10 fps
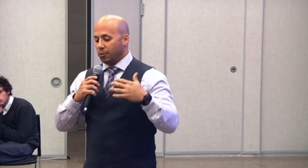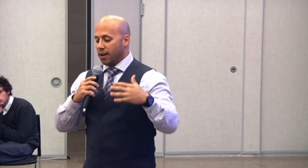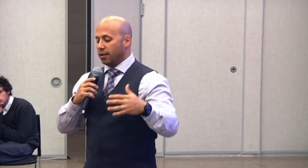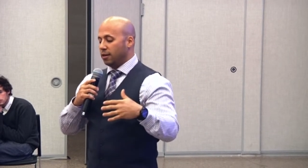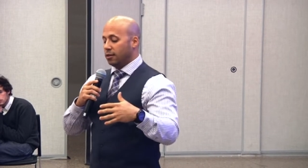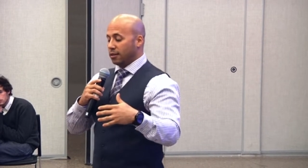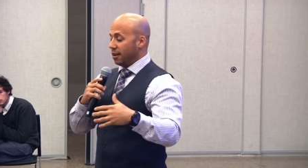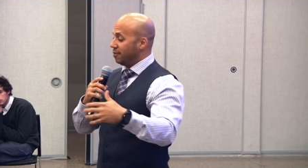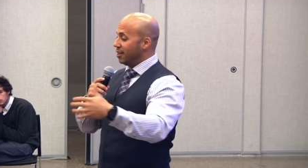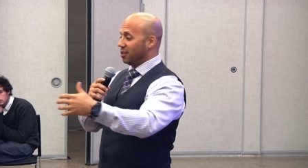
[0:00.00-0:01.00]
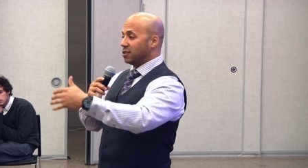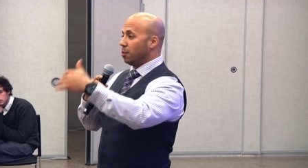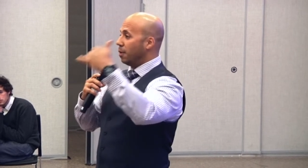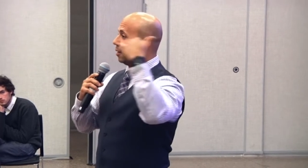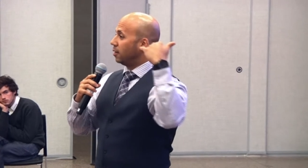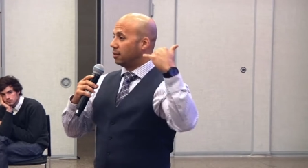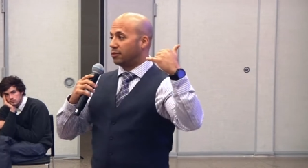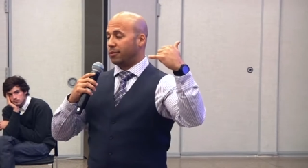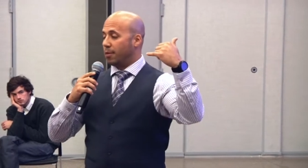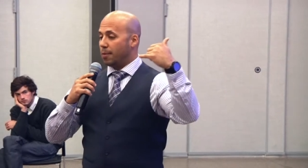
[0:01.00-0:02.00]
with my kids. Like I've taken some of my
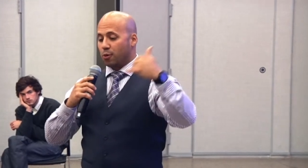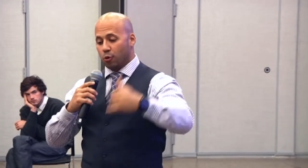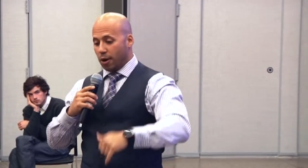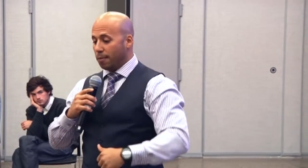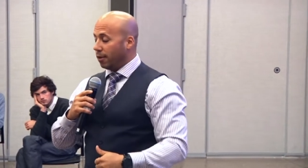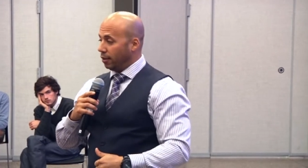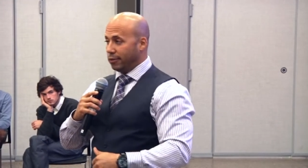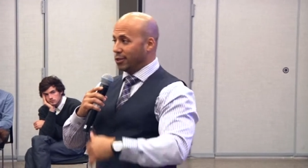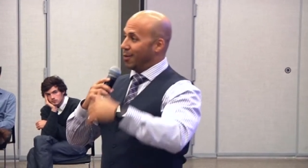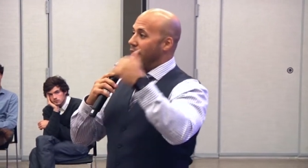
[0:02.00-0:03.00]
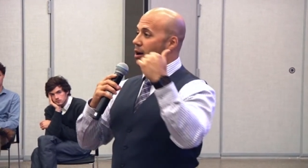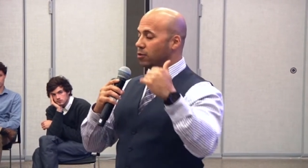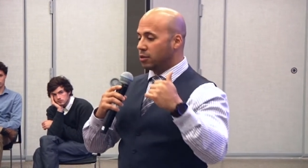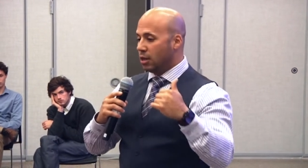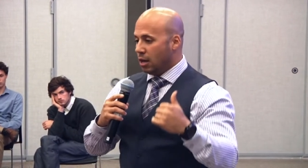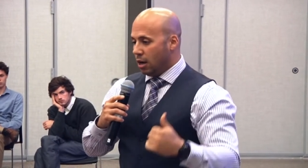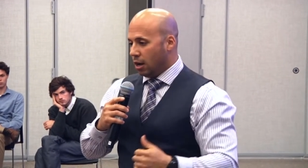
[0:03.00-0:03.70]
kids from my program even to my house.